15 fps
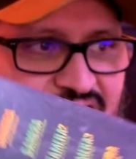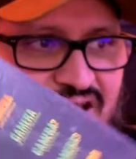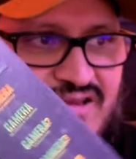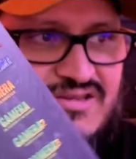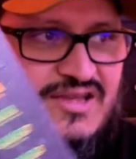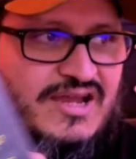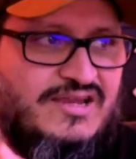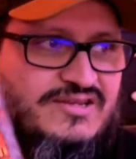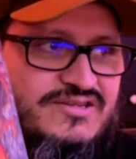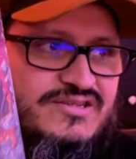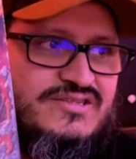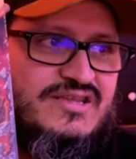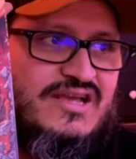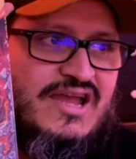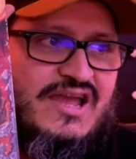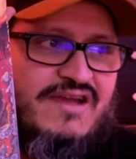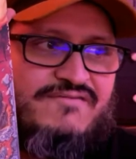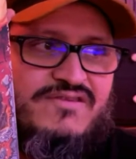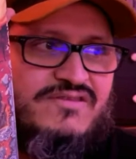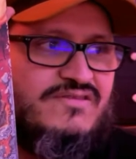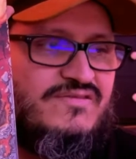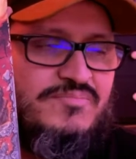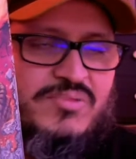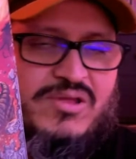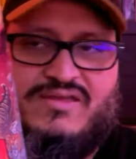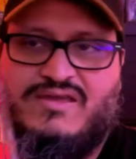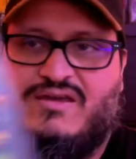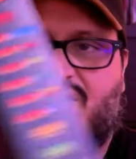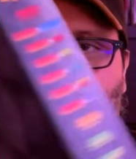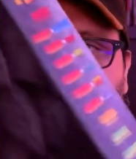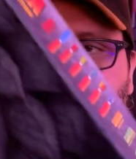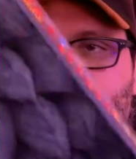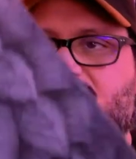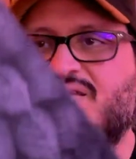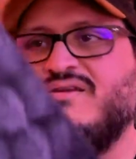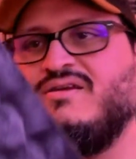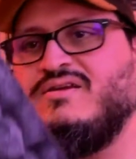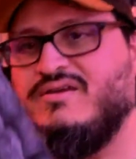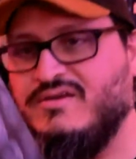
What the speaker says: I have to display that art set.